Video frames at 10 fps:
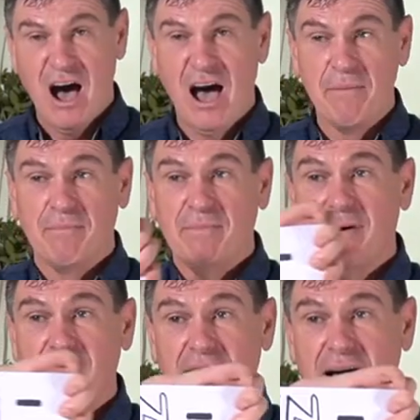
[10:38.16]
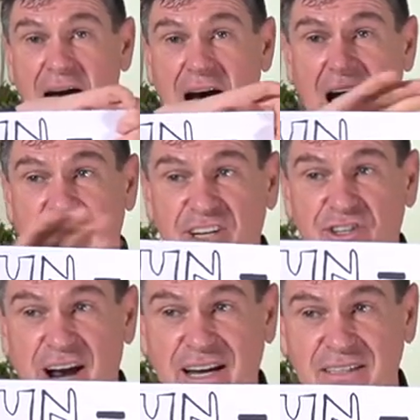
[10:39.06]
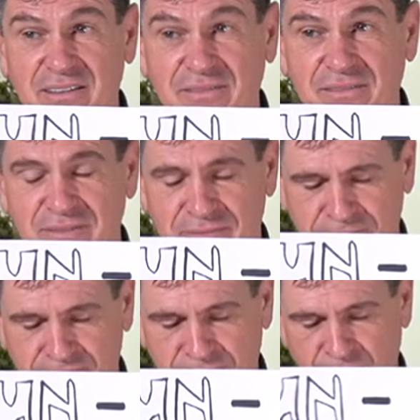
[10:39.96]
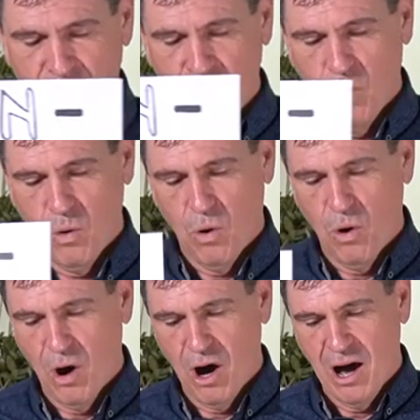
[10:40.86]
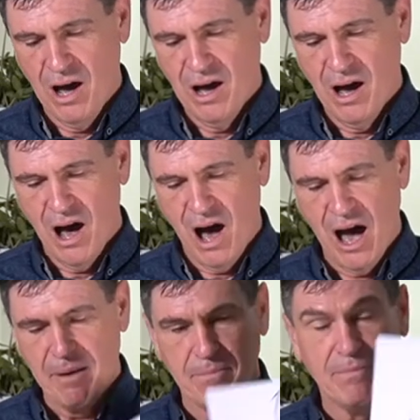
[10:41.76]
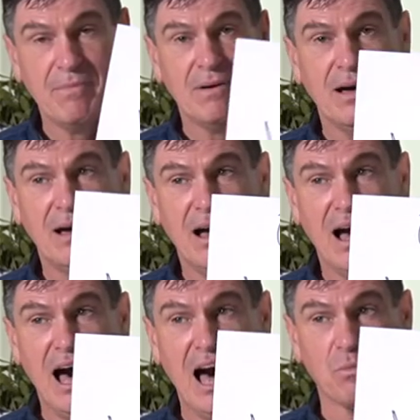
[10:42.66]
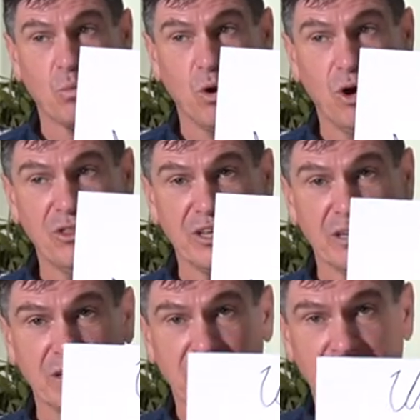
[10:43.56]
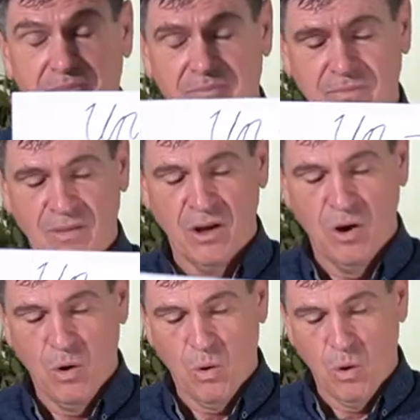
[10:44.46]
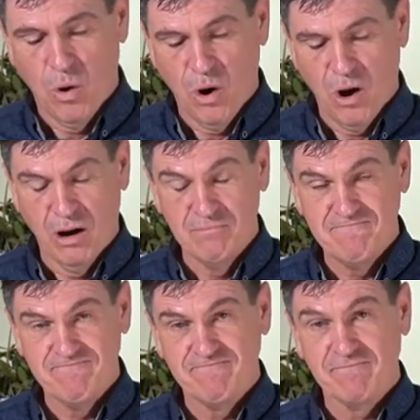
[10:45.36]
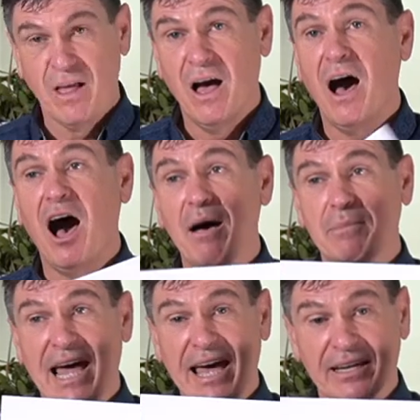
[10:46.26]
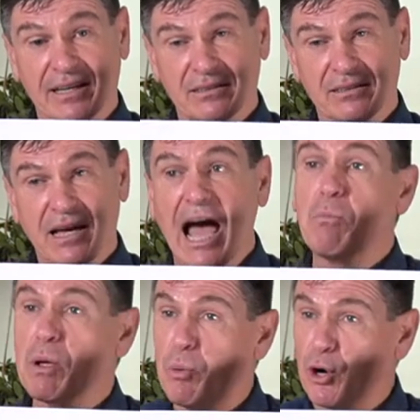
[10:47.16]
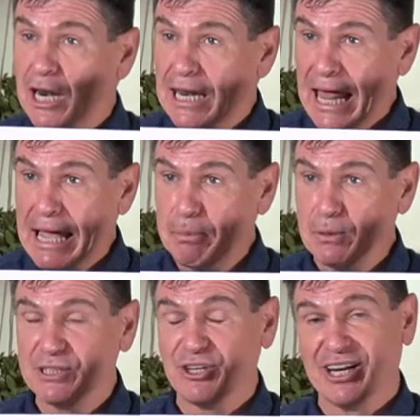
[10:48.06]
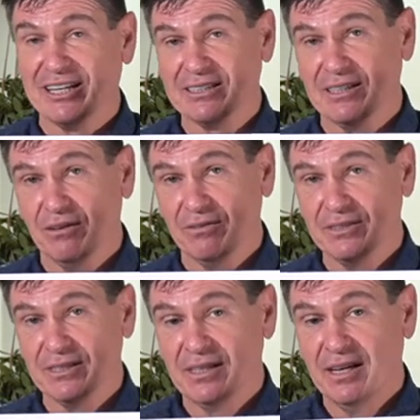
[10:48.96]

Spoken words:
I'm unattractive. Or I'm unworthy, or I'm an addict, and we put labels on ourselves.